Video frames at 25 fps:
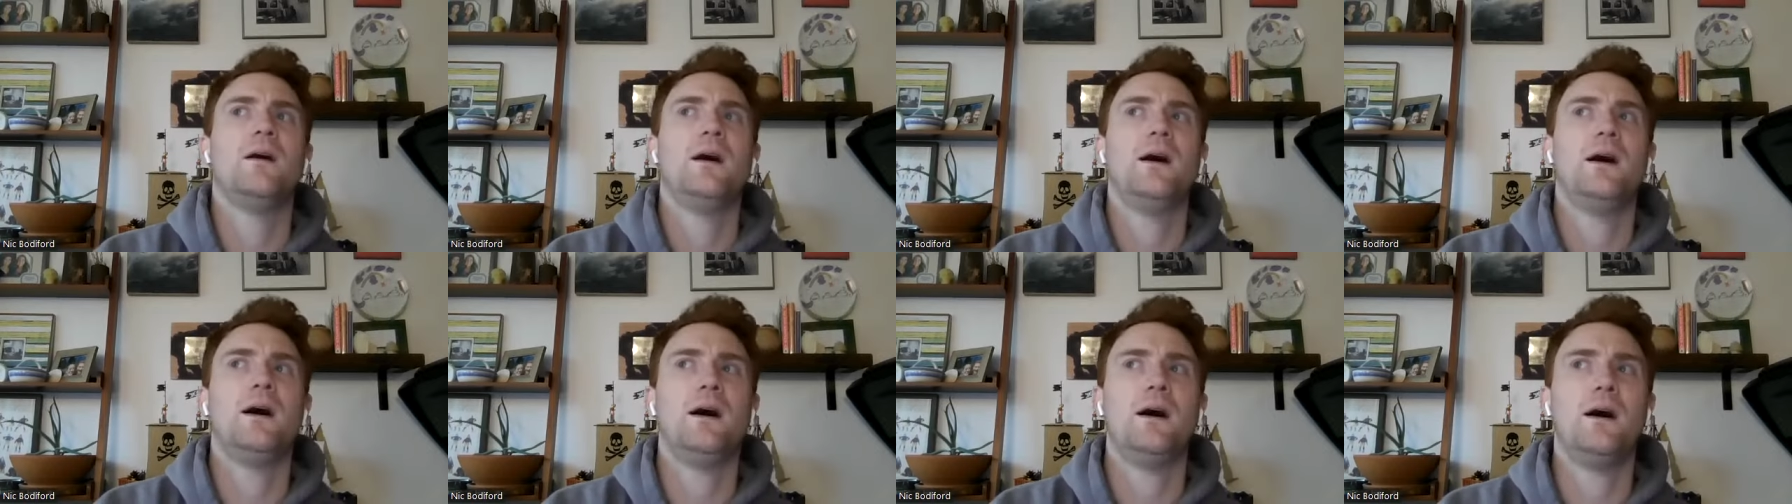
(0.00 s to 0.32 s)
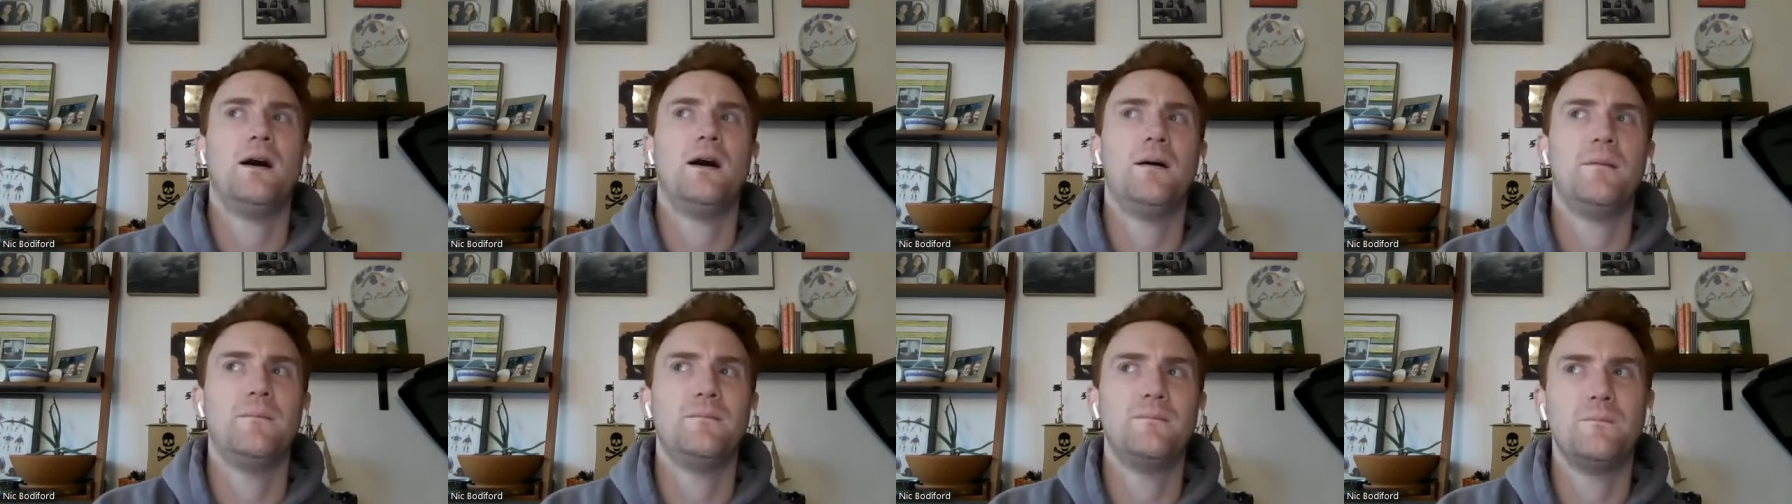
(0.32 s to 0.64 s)

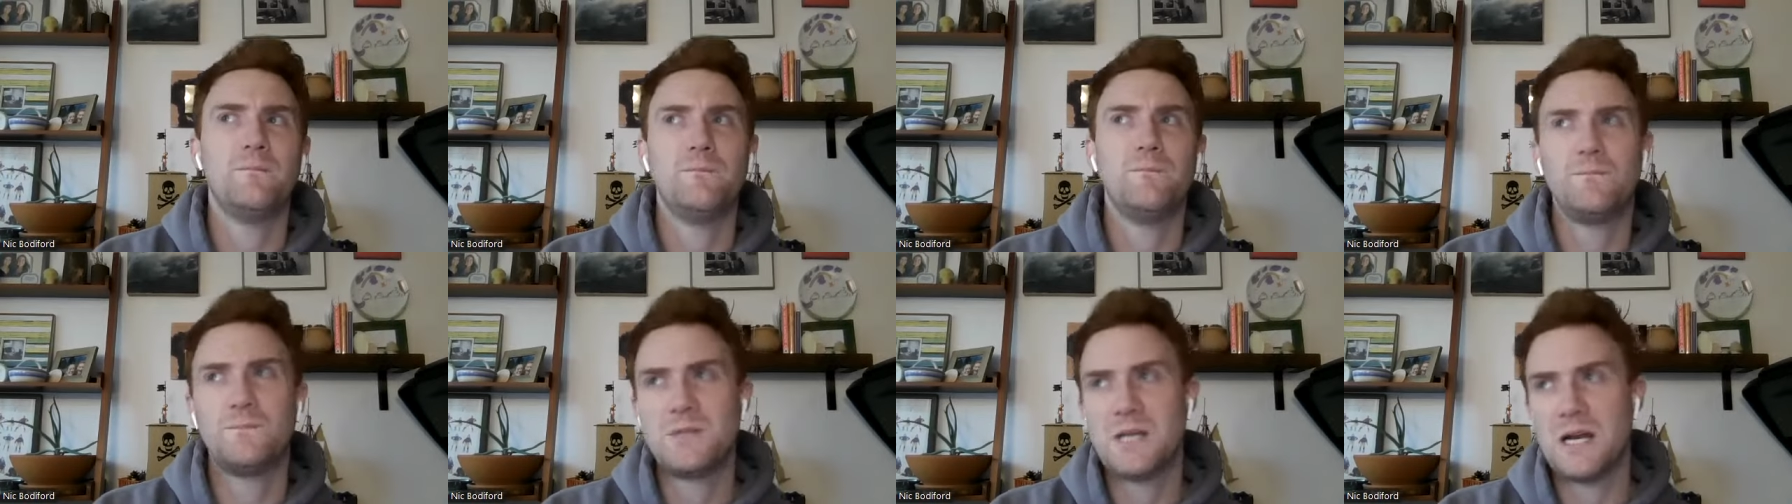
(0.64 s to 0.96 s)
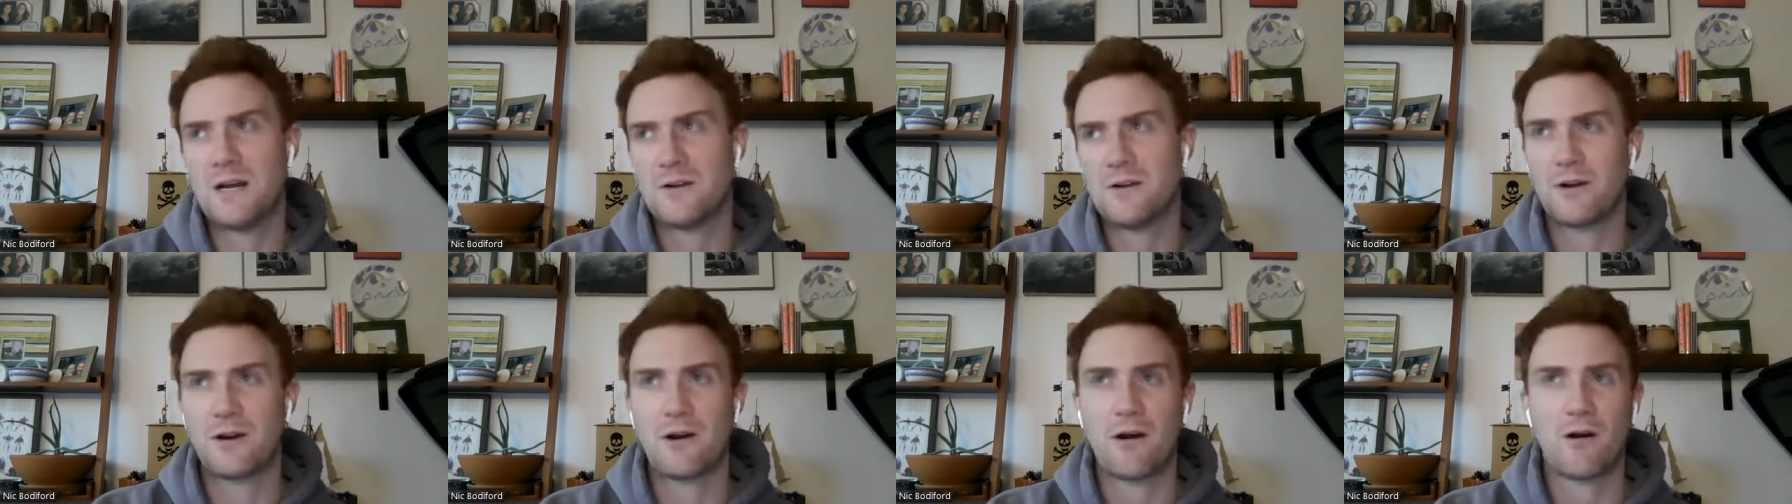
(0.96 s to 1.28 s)
Um,
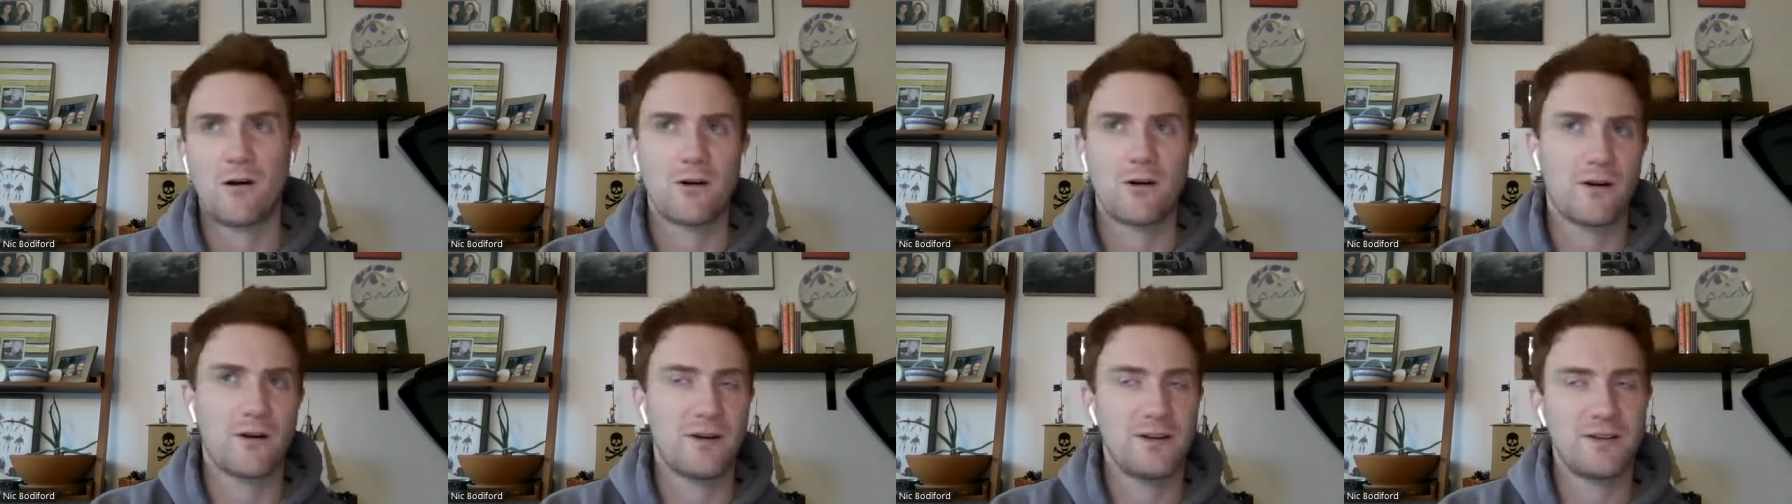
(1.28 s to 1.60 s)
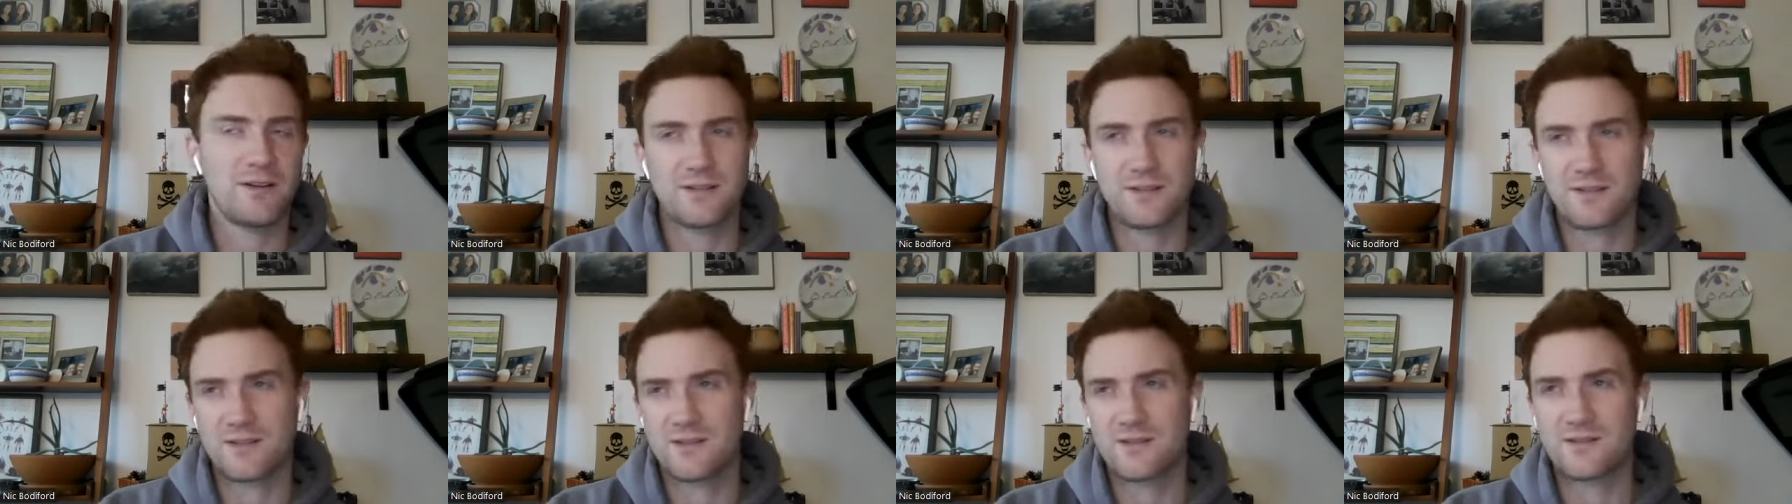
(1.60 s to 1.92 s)
DeAndre Carter
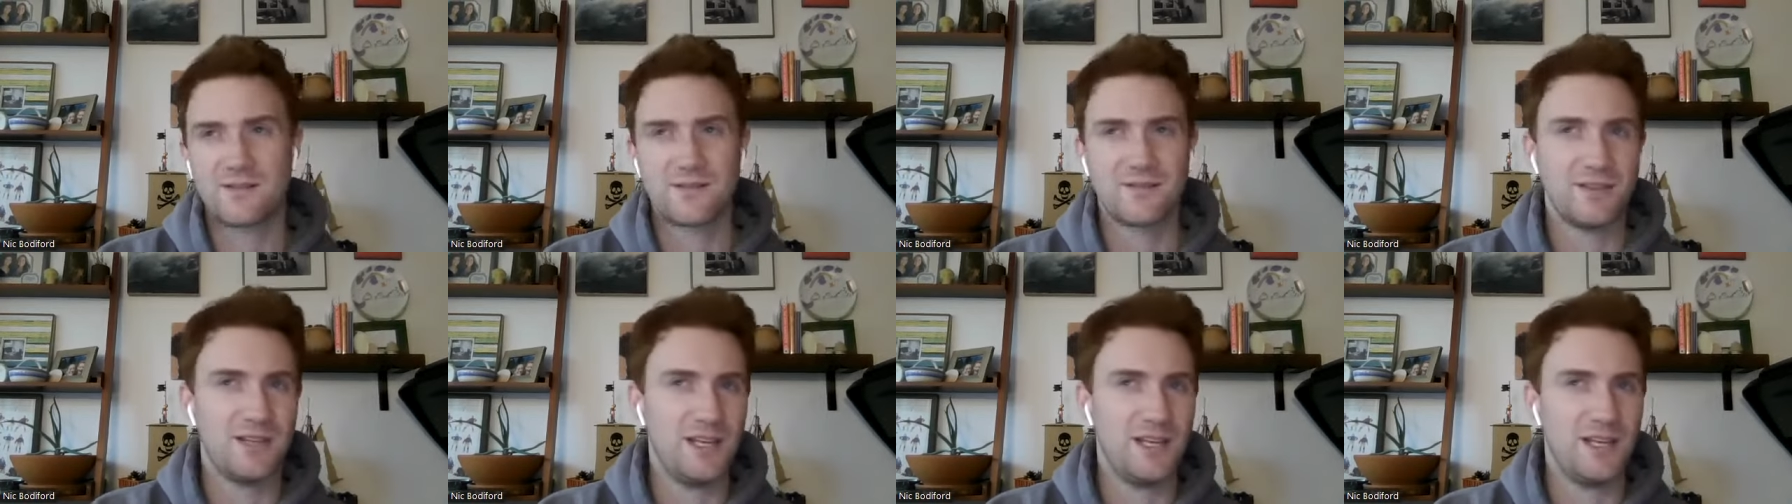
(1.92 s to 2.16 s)
is,